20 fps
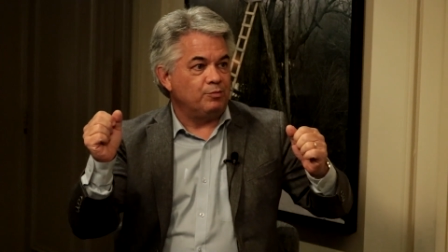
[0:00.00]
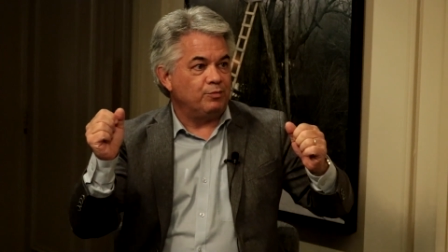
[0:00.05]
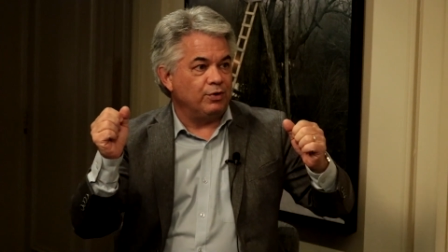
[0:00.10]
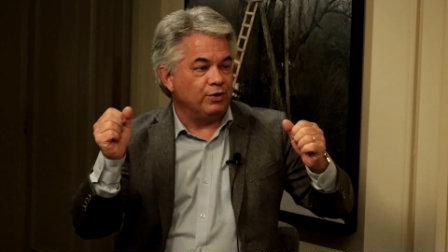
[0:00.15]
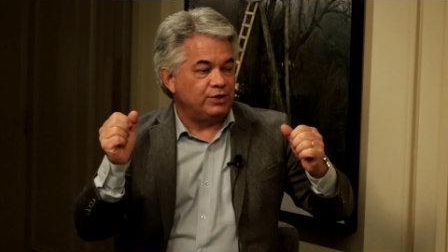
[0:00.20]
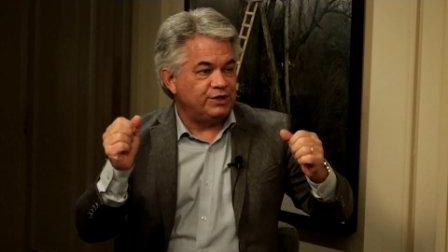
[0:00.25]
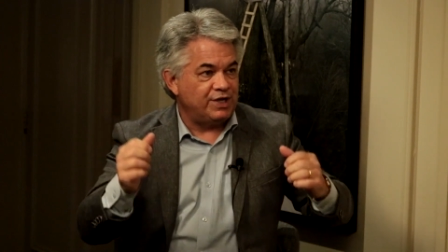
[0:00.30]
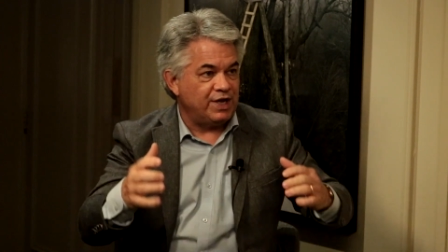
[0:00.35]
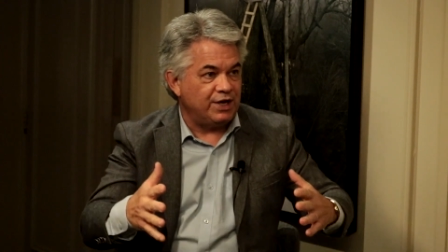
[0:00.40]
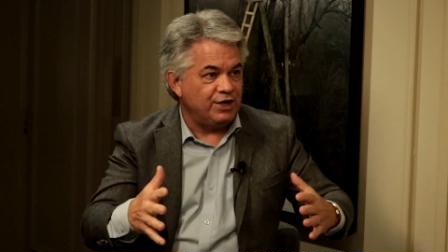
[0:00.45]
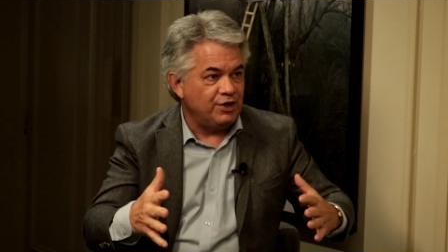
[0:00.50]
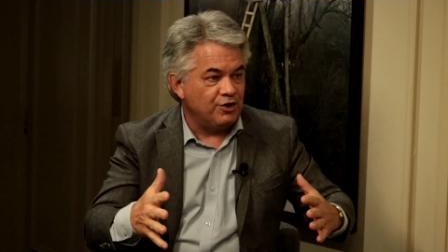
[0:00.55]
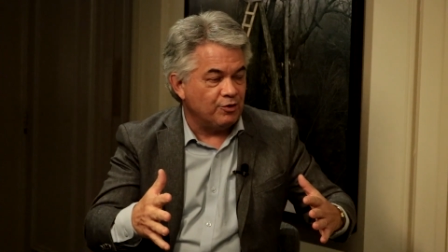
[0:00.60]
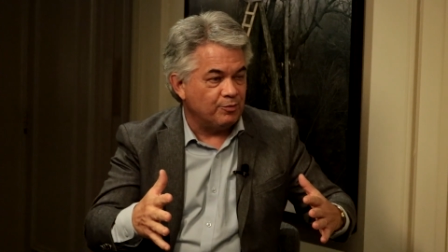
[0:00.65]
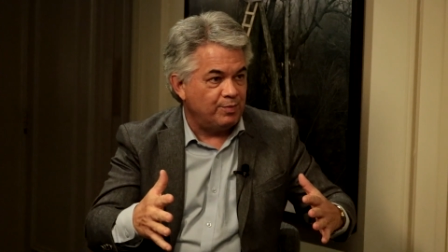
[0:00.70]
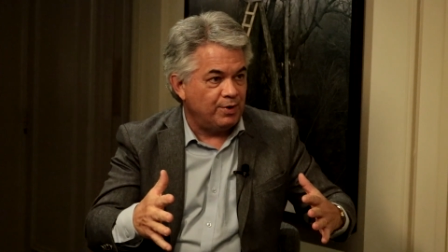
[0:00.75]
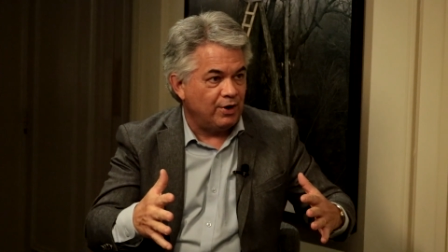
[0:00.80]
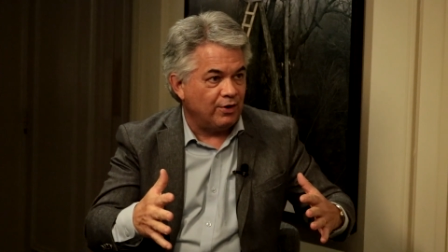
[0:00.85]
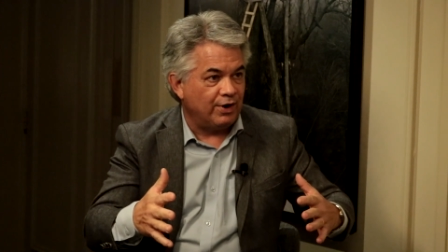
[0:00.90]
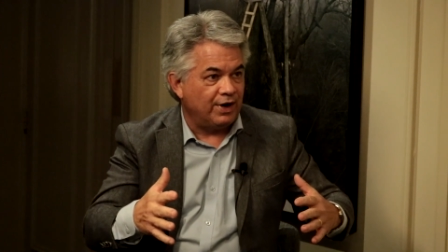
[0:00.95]
per
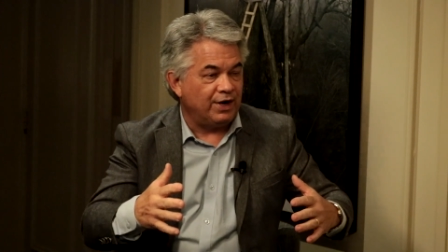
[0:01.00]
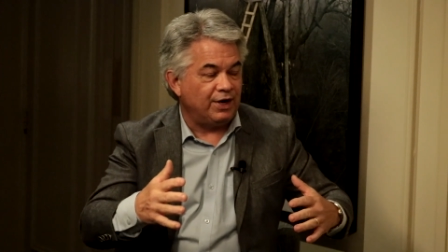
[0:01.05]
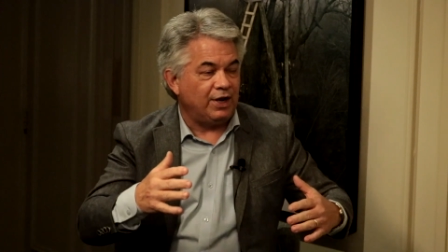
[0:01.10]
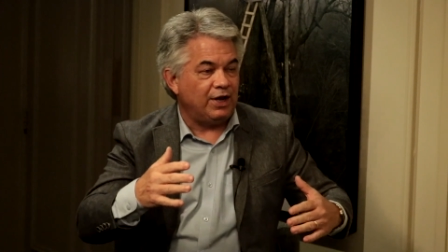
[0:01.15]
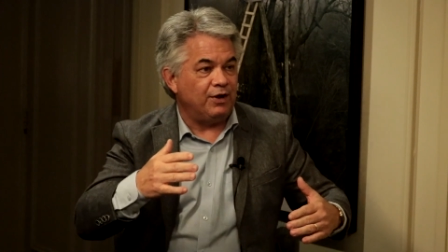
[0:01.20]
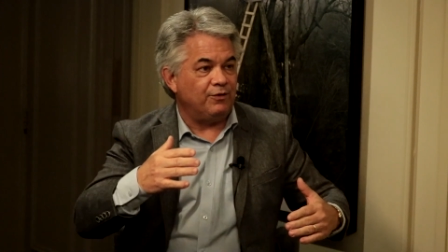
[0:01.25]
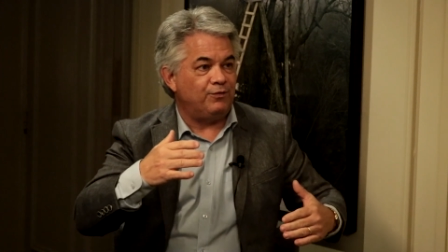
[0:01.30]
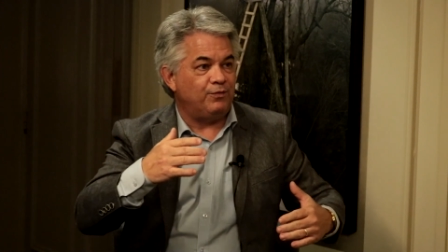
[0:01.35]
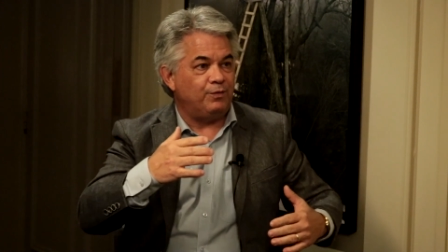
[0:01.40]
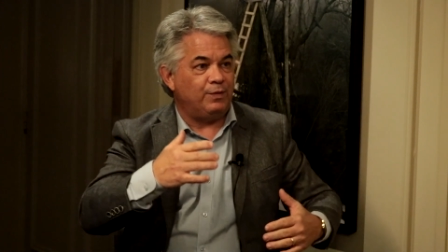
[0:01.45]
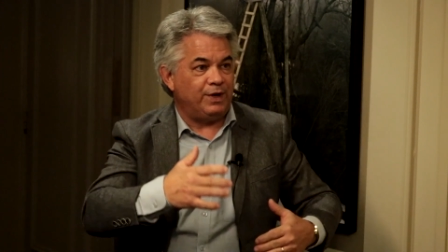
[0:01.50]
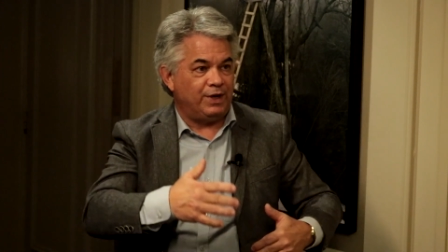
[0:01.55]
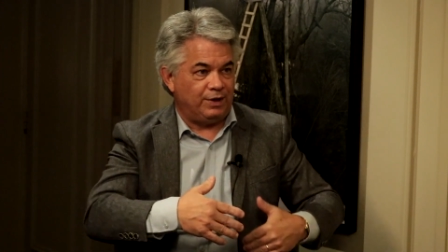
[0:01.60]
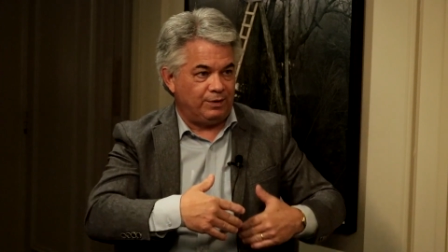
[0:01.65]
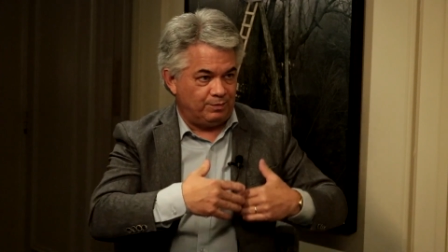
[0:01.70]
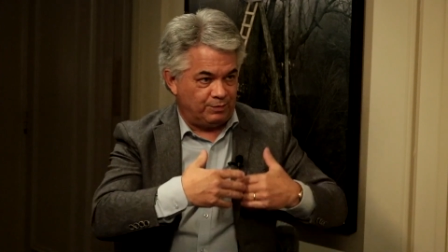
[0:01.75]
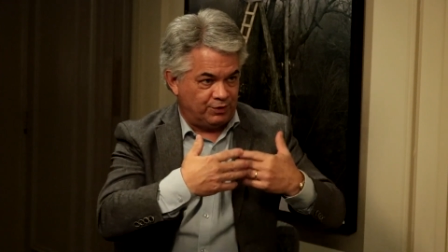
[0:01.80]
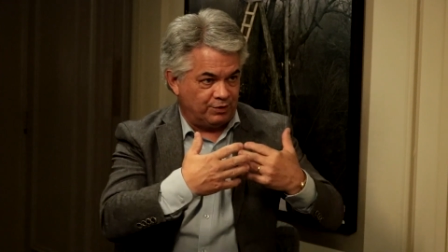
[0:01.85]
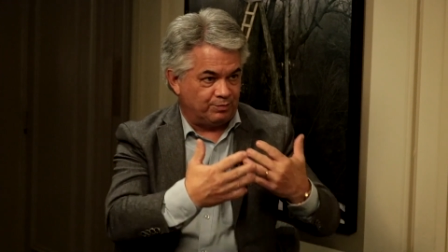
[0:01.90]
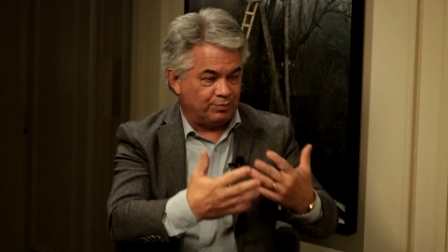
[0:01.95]
ten-year period if
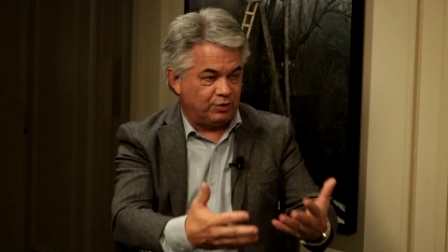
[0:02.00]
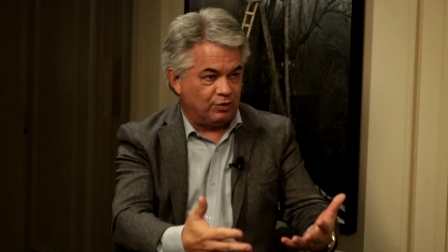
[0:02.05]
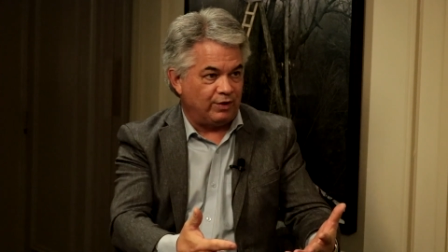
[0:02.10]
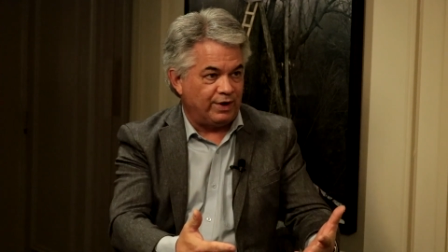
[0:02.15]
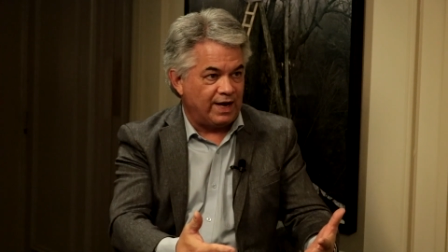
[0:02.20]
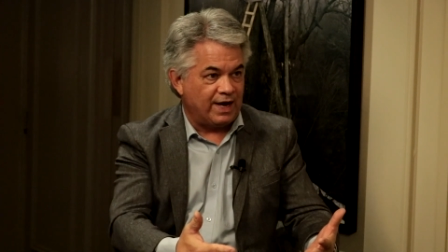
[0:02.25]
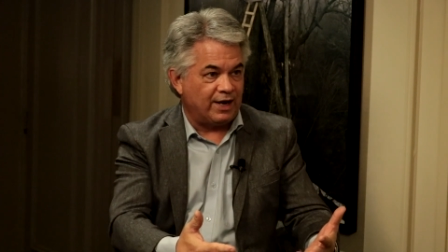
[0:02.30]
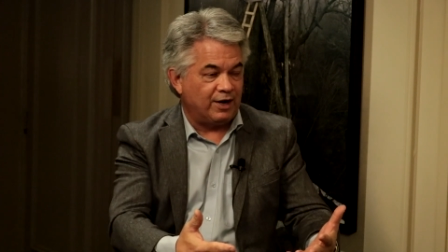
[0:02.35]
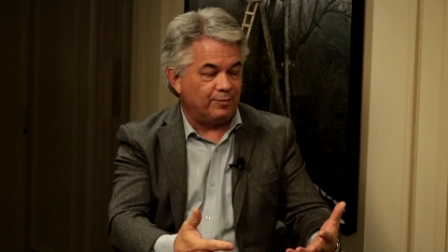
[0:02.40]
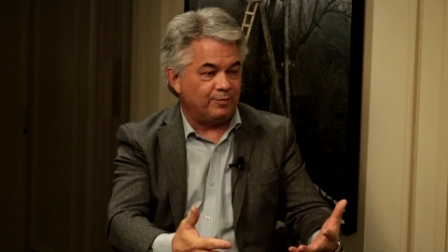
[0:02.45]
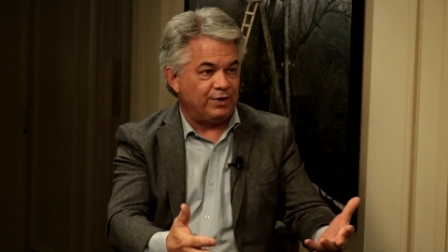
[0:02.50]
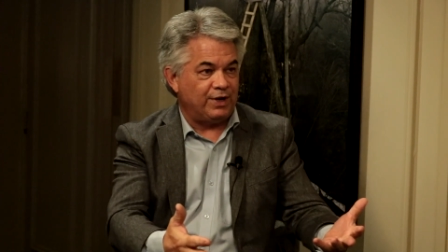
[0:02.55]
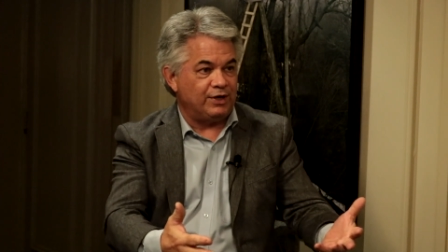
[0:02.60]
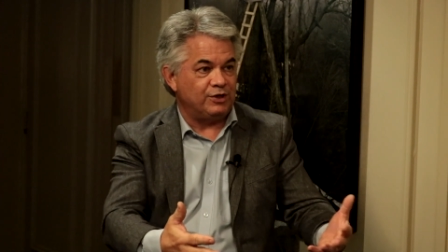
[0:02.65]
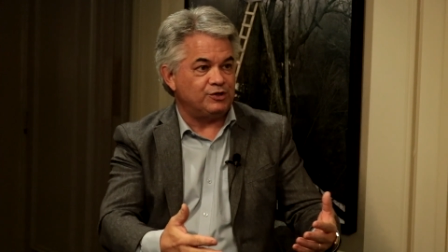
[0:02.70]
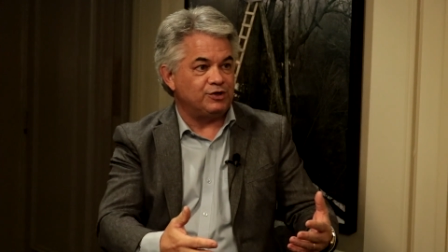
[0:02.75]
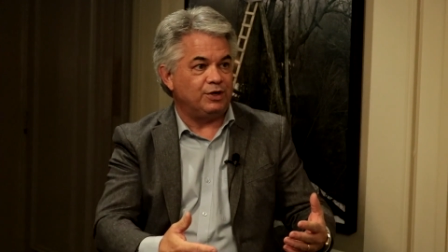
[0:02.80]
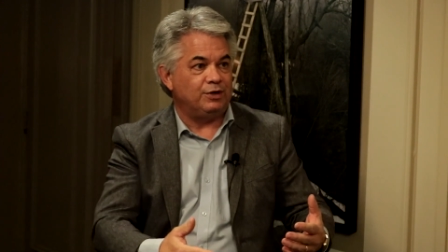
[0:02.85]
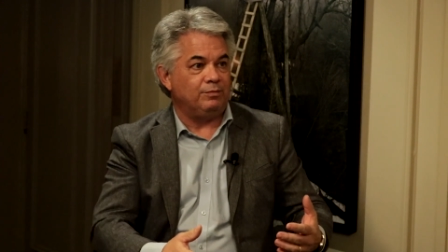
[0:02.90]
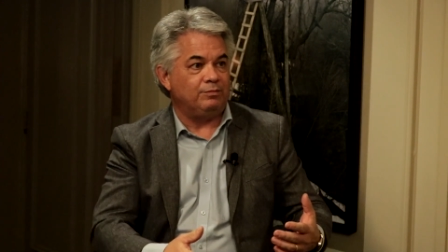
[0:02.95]
we deploy
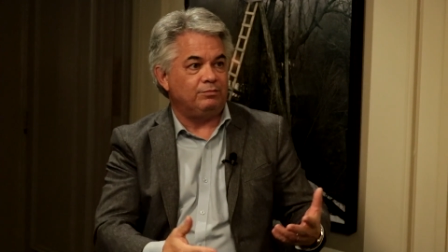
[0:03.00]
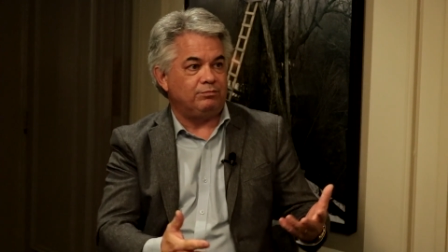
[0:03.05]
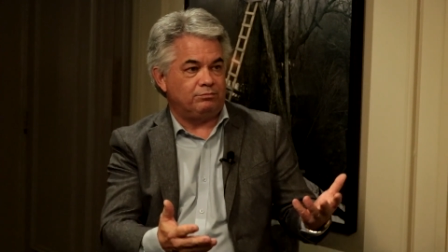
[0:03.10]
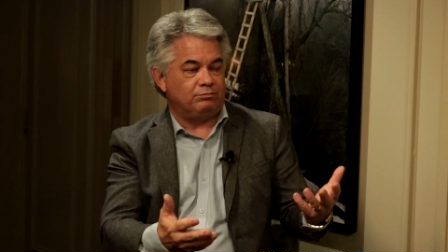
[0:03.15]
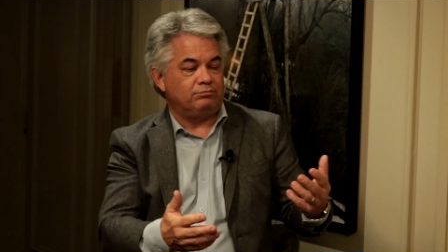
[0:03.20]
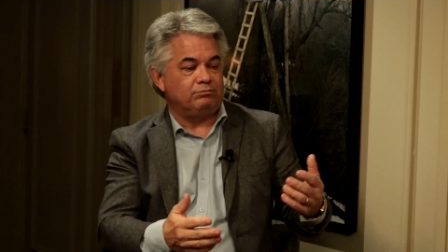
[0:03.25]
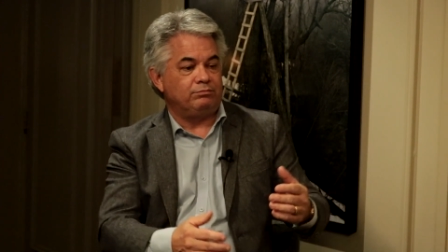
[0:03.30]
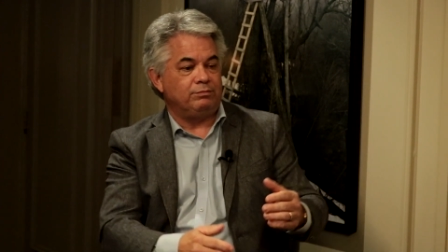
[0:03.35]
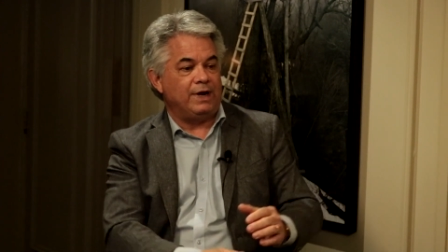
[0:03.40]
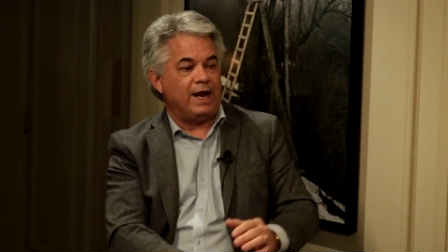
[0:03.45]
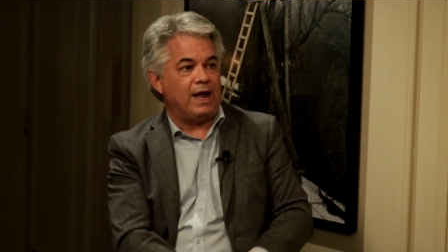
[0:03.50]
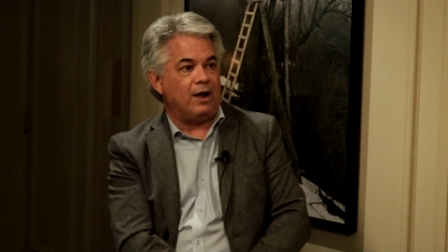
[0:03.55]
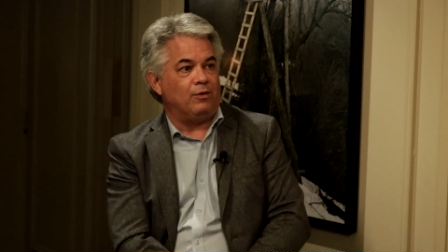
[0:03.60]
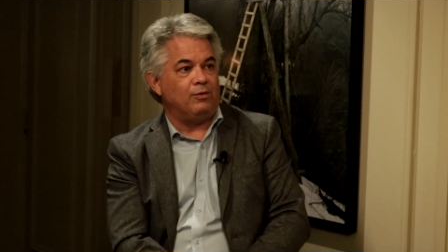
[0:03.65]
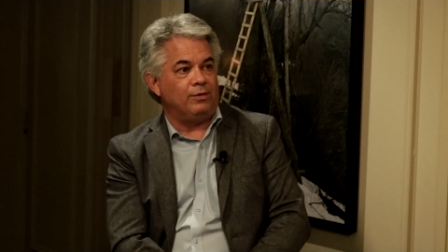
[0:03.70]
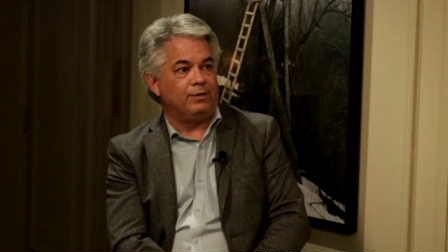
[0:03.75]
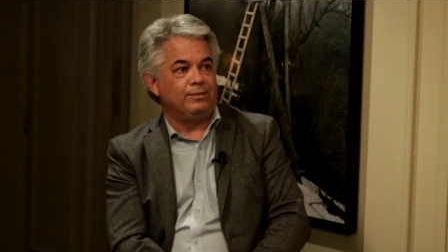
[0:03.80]
adaptation now.